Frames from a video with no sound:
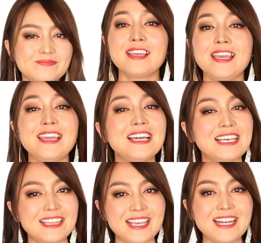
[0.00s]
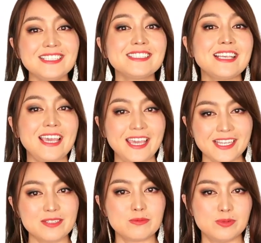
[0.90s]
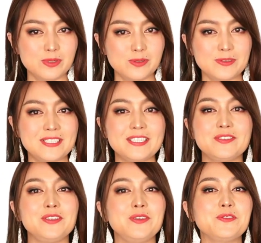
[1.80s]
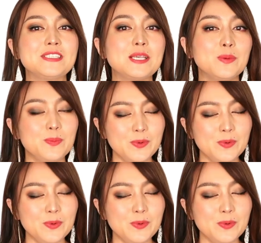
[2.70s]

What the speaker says: Okay, that is the 8 rules to use